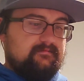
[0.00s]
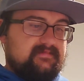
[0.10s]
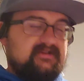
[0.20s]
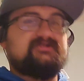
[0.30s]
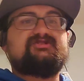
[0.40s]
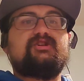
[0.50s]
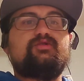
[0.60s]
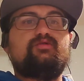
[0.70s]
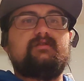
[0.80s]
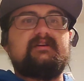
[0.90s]
Because
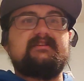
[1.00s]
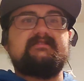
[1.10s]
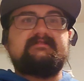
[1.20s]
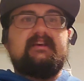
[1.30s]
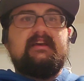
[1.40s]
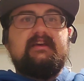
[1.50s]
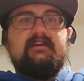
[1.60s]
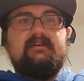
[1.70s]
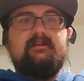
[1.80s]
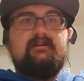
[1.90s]
2 is
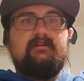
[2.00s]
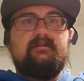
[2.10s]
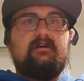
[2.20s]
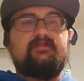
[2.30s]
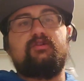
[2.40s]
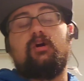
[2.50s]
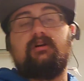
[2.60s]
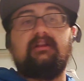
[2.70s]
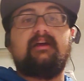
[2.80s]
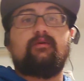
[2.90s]
a
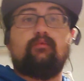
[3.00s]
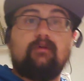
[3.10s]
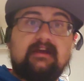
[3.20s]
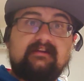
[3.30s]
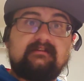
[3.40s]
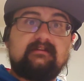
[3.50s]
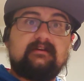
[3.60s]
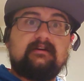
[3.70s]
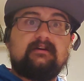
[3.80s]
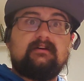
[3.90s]
dog leg right
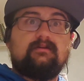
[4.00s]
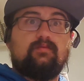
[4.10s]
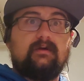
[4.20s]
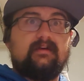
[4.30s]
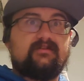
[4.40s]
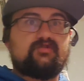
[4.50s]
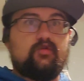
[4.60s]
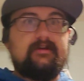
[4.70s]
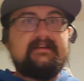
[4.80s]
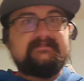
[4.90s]
with
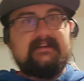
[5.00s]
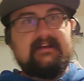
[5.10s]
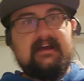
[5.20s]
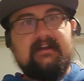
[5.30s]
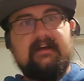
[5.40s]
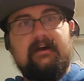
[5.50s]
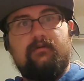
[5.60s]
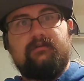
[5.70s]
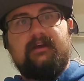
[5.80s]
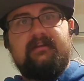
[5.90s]
trees that kind of
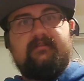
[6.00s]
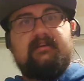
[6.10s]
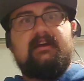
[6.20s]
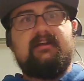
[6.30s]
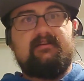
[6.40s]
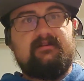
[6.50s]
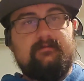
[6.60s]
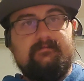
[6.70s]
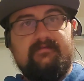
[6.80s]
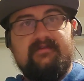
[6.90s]
outline it, and they kind of
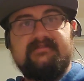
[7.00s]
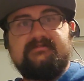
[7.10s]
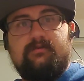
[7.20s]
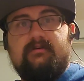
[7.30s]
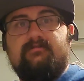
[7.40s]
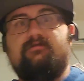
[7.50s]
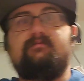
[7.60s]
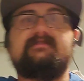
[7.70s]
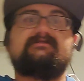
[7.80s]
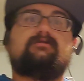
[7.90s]
come this way a little
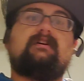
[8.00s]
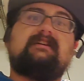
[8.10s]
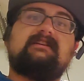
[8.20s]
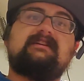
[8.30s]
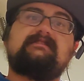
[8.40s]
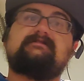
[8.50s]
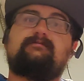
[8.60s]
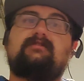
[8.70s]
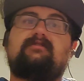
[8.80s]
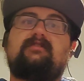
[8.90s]
bit, so I need
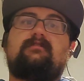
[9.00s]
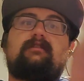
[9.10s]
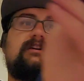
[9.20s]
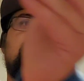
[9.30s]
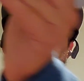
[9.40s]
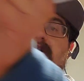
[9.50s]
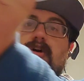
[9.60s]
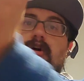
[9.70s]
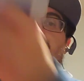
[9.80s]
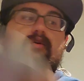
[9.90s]
something that'll get
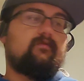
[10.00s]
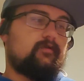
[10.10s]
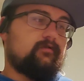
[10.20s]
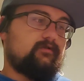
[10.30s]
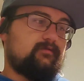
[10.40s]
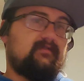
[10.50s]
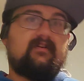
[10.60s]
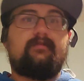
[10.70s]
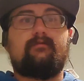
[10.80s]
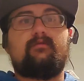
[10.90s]
over a little bit. If
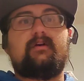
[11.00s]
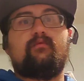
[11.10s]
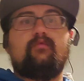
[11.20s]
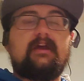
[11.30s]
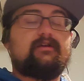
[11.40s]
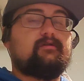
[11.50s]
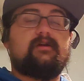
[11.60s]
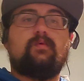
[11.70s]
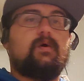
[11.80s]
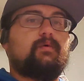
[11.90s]
I throw that Raider,
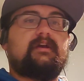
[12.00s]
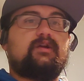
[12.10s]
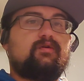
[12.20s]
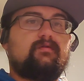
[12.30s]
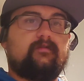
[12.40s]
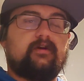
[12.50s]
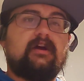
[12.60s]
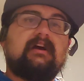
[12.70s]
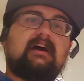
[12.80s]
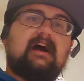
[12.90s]
it won't get over.
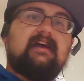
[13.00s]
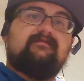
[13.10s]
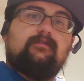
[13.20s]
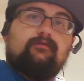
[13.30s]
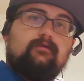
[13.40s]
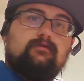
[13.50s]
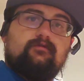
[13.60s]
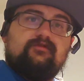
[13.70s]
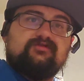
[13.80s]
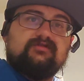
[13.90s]
I have to throw it on
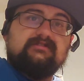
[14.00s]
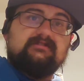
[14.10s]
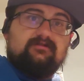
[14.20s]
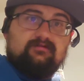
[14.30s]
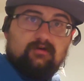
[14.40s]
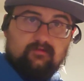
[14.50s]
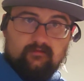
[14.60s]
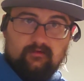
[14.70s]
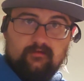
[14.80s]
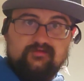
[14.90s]
the tree,
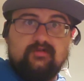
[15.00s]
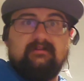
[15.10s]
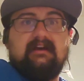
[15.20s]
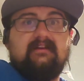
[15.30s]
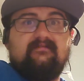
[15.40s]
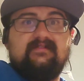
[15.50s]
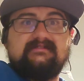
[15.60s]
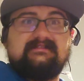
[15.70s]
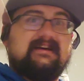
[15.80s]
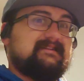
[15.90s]
over on the tree line of this
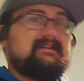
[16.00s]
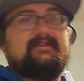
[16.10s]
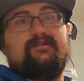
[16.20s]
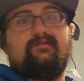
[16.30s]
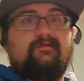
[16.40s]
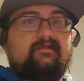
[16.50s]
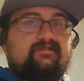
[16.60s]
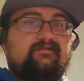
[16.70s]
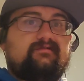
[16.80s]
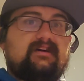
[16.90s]
side, and I don't want to
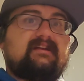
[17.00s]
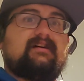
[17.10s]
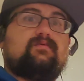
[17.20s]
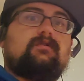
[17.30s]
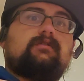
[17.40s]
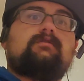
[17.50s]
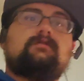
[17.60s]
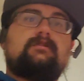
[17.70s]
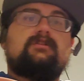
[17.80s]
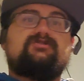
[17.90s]
do that. I want to
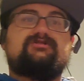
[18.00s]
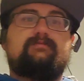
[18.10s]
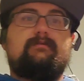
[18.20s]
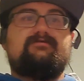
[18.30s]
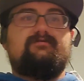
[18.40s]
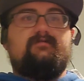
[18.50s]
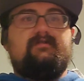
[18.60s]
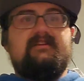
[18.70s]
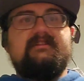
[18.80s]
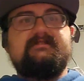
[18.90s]
just be able to
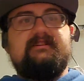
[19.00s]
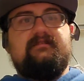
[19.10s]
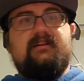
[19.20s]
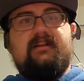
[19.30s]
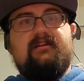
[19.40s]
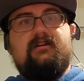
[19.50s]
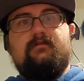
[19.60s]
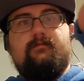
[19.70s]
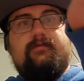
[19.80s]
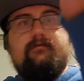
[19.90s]
release it, let it
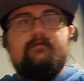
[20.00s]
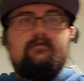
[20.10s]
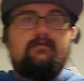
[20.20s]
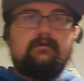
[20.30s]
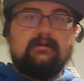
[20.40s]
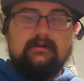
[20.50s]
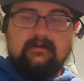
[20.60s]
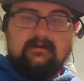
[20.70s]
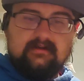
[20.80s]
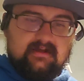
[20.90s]
come through,
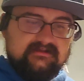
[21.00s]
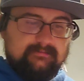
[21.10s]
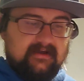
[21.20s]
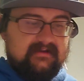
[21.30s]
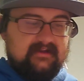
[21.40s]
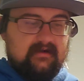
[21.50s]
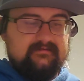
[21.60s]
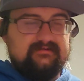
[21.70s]
and spike down.